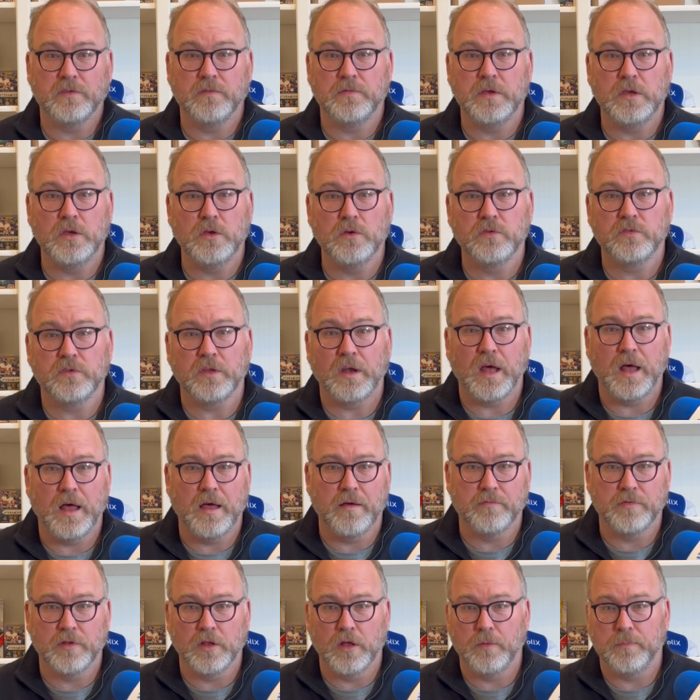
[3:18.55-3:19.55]
If you use an
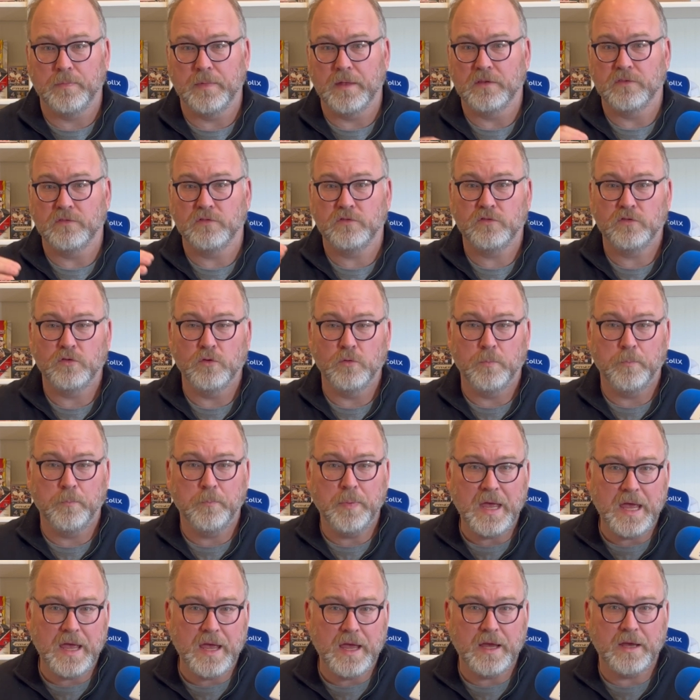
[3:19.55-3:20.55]
envelope that's too
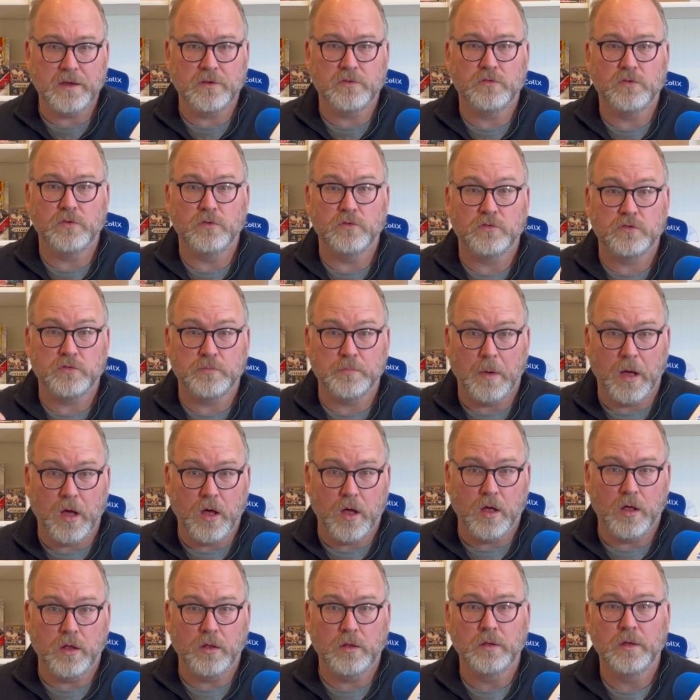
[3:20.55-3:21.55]
big, too
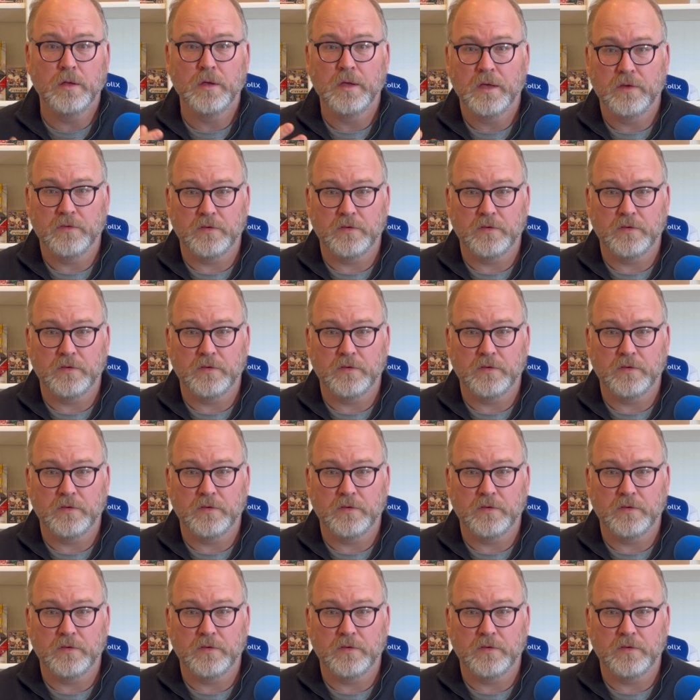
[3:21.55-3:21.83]
small,